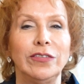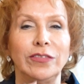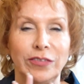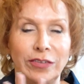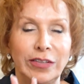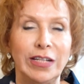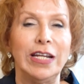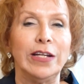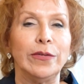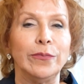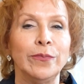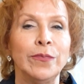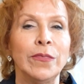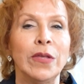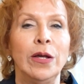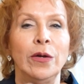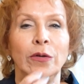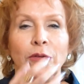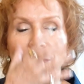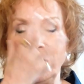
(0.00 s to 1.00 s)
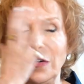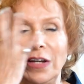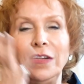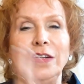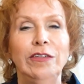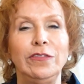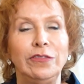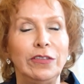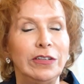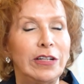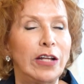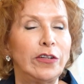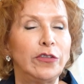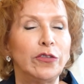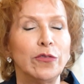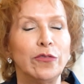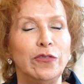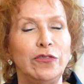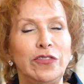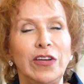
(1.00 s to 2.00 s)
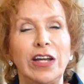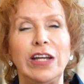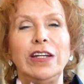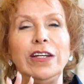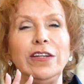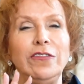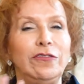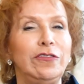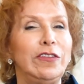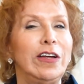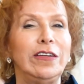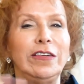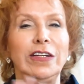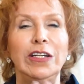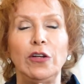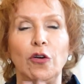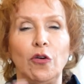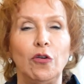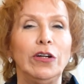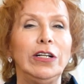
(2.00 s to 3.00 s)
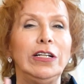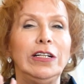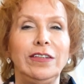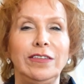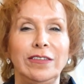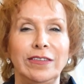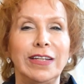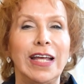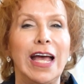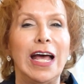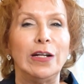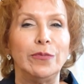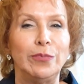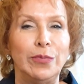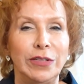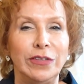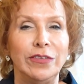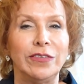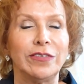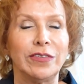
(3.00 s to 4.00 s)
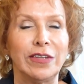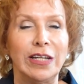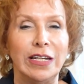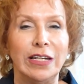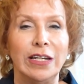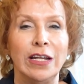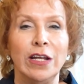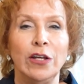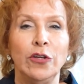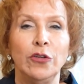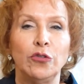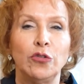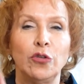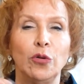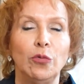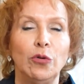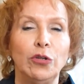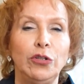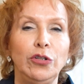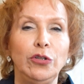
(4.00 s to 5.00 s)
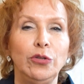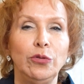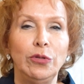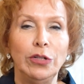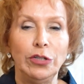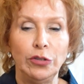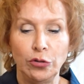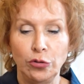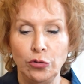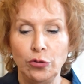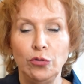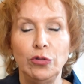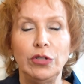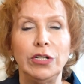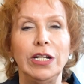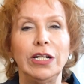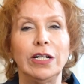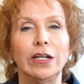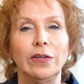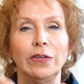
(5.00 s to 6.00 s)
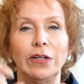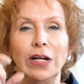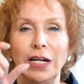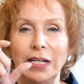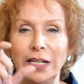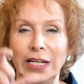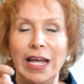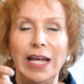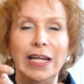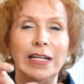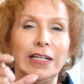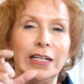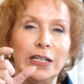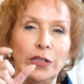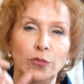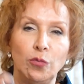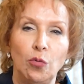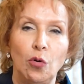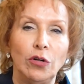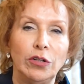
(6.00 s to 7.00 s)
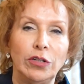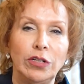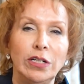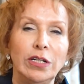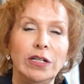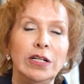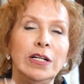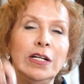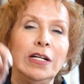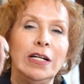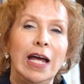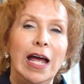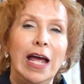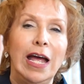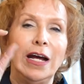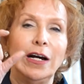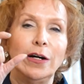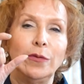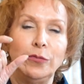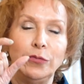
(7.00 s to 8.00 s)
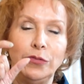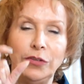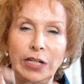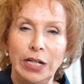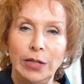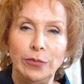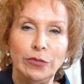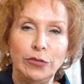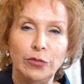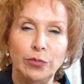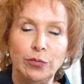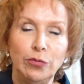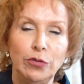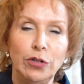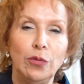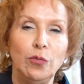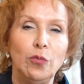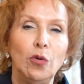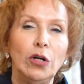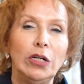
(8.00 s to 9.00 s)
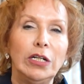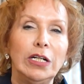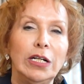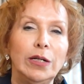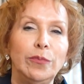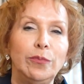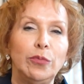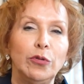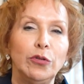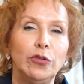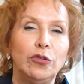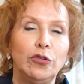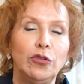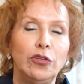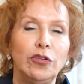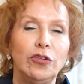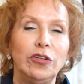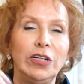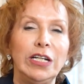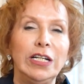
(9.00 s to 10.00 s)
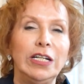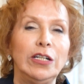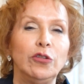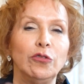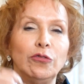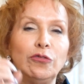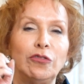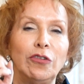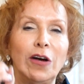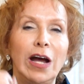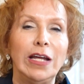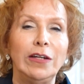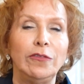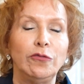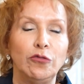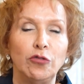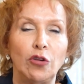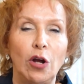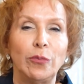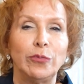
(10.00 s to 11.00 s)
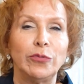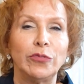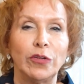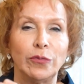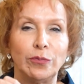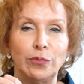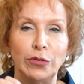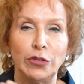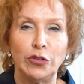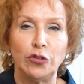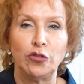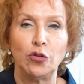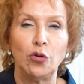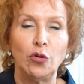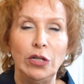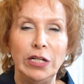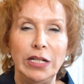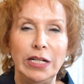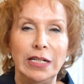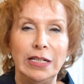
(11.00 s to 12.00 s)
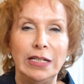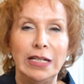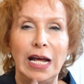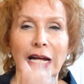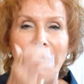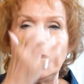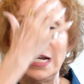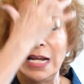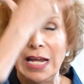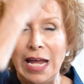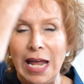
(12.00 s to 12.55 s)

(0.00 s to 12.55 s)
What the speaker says: skin. That's a very, very oily scalp and skin. So what are you going to do? Take again in water, a tablespoon of water, put 3 to 5 drops of patchouli in that